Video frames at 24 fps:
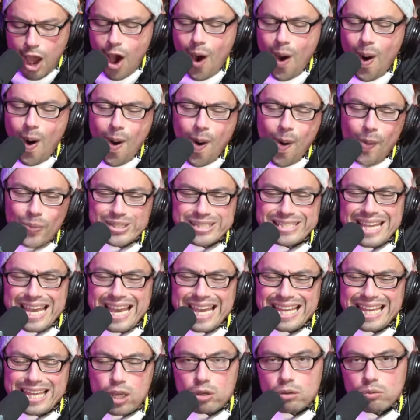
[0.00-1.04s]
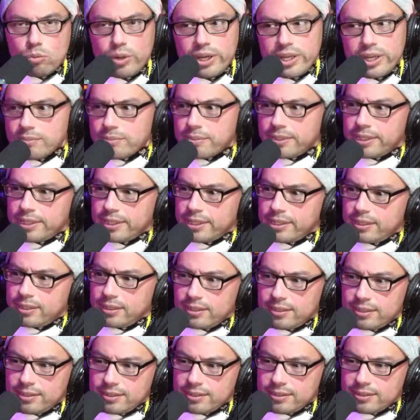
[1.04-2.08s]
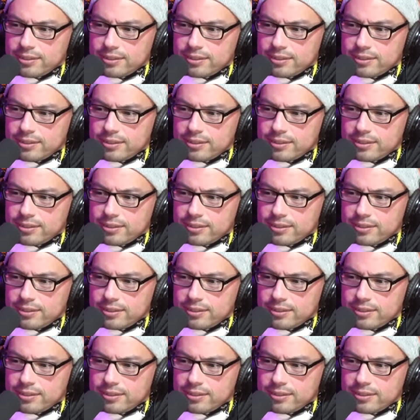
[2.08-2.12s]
all day. Wait a minute.